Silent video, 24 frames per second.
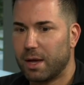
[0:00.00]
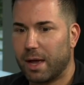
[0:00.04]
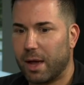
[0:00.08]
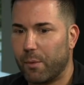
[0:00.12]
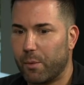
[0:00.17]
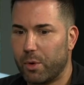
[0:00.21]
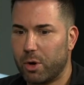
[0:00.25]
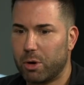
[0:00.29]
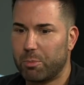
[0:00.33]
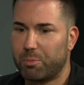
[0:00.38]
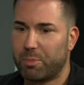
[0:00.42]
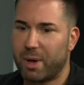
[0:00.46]
and
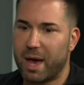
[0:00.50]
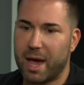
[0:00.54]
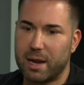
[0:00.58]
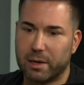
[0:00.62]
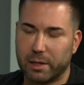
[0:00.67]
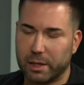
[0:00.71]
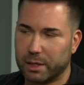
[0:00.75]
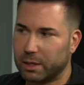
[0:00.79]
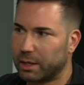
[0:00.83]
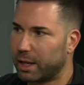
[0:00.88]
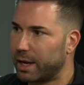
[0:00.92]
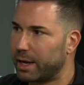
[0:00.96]
we were
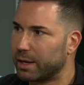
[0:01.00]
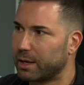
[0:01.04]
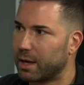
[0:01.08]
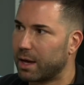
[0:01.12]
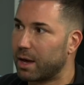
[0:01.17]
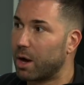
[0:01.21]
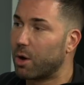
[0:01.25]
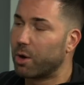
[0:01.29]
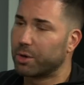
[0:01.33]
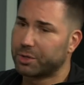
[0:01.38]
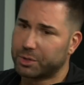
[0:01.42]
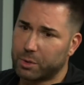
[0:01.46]
peddling like,
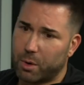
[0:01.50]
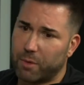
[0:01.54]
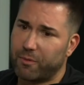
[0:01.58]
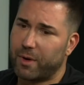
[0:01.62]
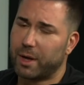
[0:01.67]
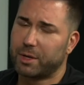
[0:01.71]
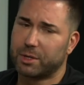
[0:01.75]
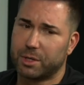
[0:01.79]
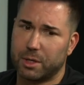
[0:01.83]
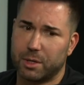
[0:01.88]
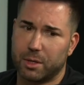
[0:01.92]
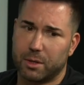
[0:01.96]
so
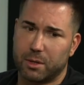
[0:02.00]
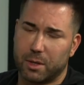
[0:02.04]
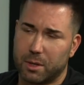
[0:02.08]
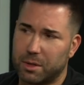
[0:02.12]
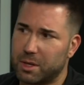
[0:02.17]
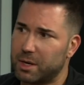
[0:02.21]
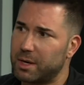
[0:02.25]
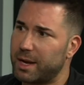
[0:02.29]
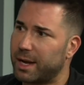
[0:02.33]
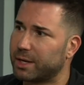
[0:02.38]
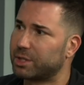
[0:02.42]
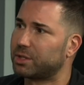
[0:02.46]
eventually
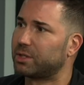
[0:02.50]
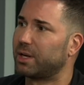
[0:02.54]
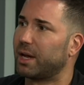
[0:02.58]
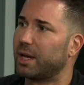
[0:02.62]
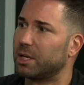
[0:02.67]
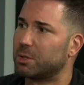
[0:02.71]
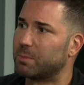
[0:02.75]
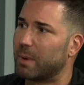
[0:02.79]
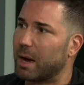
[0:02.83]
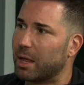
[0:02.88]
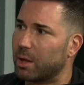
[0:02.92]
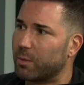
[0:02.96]
the next
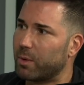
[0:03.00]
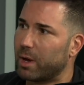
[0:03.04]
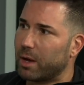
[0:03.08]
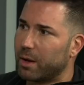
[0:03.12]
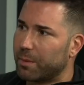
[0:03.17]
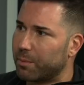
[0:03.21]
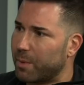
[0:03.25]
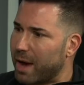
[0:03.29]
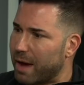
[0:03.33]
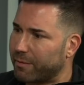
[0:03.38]
stage, by the way,